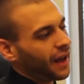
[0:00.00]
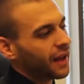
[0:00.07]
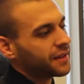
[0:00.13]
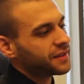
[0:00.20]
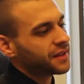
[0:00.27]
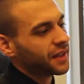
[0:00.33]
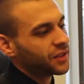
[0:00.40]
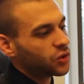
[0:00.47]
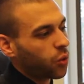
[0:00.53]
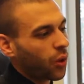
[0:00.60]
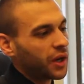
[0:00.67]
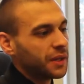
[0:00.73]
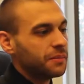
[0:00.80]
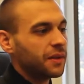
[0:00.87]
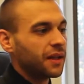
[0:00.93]
I'd say
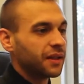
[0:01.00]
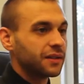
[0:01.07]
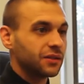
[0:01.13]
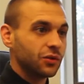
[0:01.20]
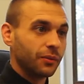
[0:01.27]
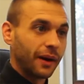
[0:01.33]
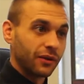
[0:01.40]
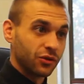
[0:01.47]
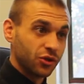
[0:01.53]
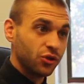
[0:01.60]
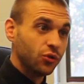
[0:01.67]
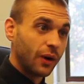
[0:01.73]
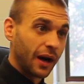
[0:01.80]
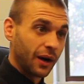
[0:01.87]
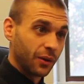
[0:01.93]
20 minutes to about
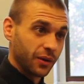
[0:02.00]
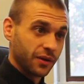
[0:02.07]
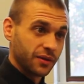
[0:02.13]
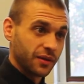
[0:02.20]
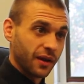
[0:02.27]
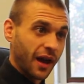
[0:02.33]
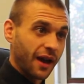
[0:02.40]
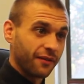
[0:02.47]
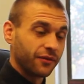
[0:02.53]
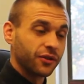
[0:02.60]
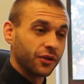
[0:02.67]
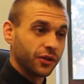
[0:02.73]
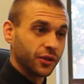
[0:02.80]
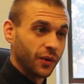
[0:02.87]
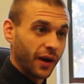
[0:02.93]
2 hours
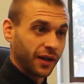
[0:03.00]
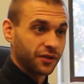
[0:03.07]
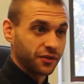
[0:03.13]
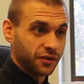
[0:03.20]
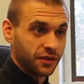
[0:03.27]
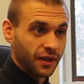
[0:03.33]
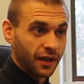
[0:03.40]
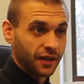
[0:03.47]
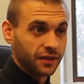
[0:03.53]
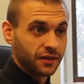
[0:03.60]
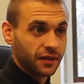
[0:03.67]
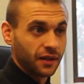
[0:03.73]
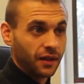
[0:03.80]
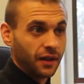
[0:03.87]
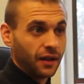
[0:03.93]
after you
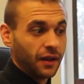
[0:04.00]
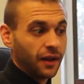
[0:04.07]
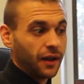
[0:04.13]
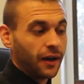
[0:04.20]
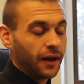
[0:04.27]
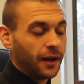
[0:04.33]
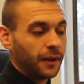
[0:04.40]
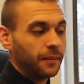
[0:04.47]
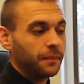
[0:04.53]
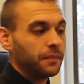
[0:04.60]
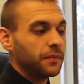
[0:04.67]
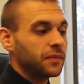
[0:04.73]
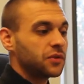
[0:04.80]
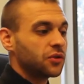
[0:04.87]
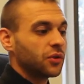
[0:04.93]
exercise.
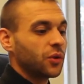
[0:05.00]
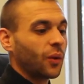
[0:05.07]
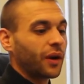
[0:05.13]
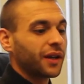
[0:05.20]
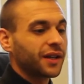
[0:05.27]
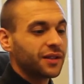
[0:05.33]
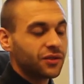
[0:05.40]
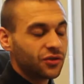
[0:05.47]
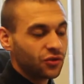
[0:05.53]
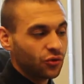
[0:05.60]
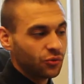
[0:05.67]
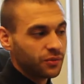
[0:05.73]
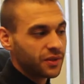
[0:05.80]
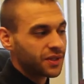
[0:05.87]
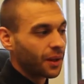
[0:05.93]
So you want to
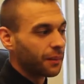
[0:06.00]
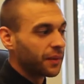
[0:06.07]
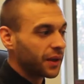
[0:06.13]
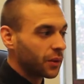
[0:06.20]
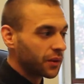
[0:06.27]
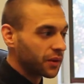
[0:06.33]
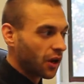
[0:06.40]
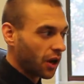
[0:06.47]
consume something with